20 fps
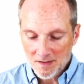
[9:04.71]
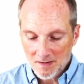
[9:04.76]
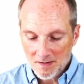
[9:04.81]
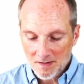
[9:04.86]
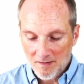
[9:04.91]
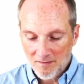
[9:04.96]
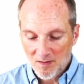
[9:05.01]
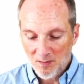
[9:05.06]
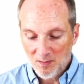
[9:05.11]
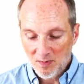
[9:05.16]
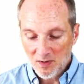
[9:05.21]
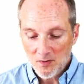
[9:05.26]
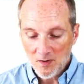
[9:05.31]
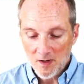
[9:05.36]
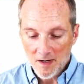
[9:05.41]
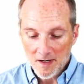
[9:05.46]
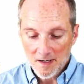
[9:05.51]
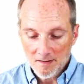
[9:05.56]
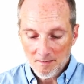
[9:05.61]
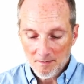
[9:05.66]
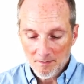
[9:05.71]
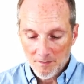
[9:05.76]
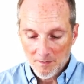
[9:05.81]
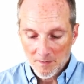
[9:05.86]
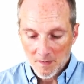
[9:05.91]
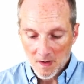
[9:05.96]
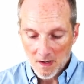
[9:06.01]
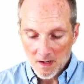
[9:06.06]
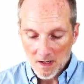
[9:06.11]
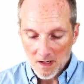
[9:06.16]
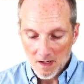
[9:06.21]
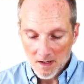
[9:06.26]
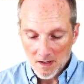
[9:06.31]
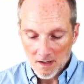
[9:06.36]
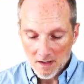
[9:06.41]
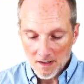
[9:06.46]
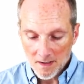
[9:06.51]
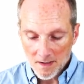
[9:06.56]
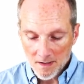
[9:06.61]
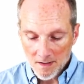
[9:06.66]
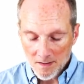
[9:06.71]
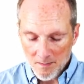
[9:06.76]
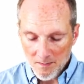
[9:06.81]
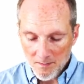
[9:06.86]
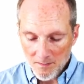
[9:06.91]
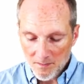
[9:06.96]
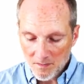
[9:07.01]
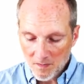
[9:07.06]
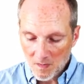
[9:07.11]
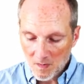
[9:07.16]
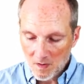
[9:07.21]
of the blue line. Um,